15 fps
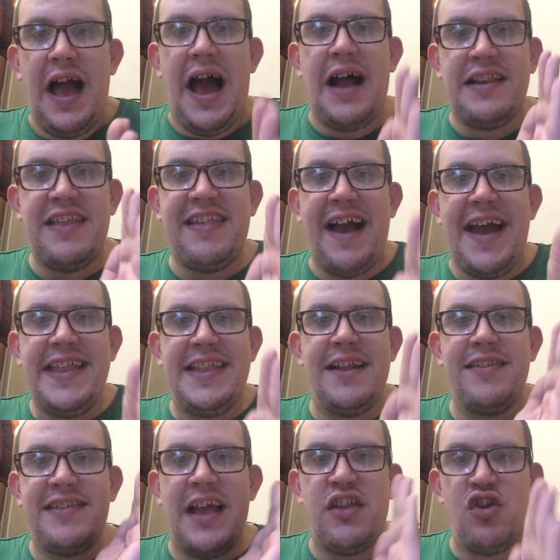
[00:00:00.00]
are designed
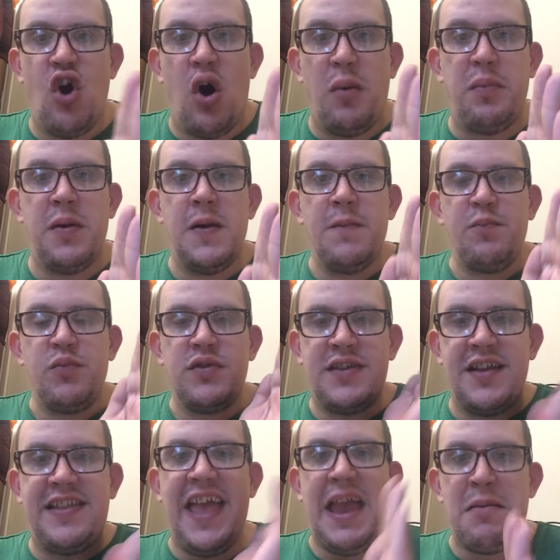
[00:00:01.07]
and set up
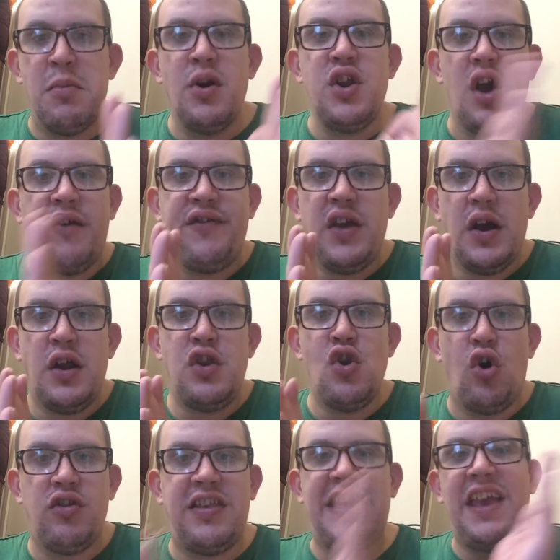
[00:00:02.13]
to take money off you,
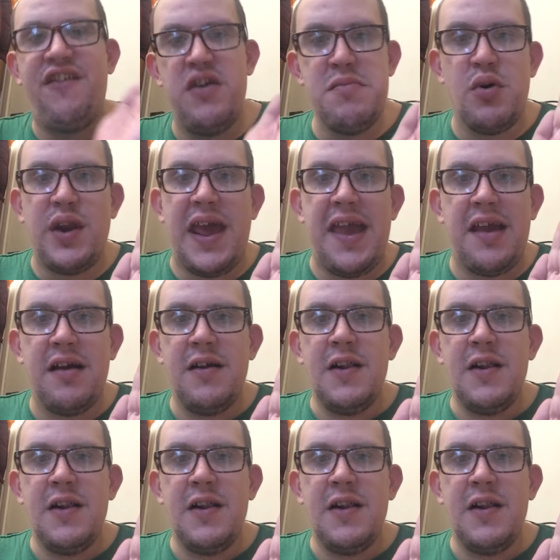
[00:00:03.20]
not to give you money.